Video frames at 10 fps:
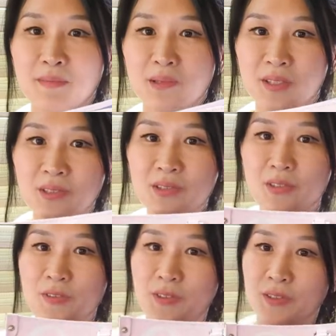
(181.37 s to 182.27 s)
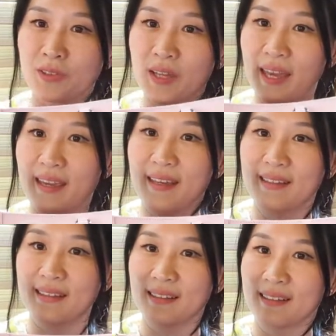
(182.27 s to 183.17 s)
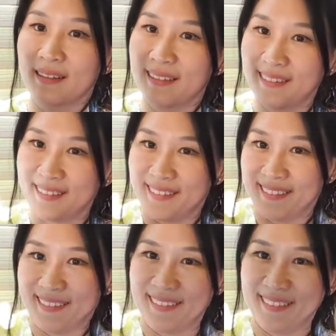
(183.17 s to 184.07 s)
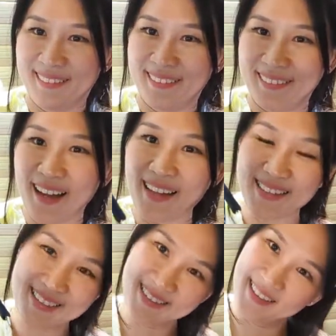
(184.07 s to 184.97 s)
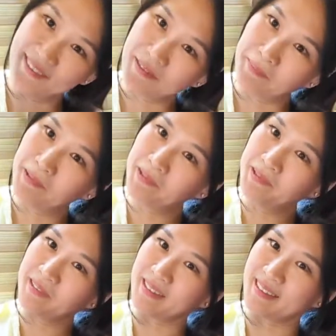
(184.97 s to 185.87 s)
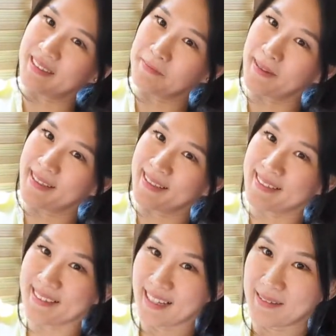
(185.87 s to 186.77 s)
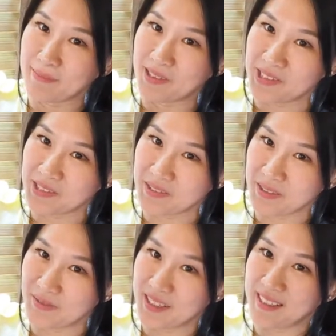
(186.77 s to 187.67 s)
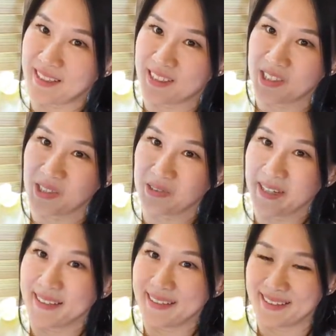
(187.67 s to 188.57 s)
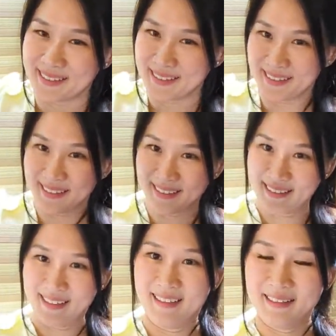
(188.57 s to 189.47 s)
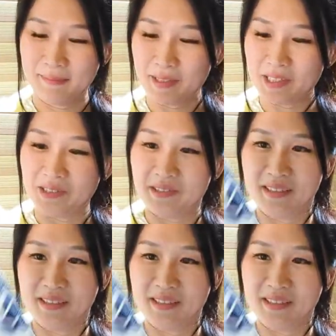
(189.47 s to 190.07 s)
more useful, and I just love the blues in this piece. I'm not sure if it is showing. Let me show you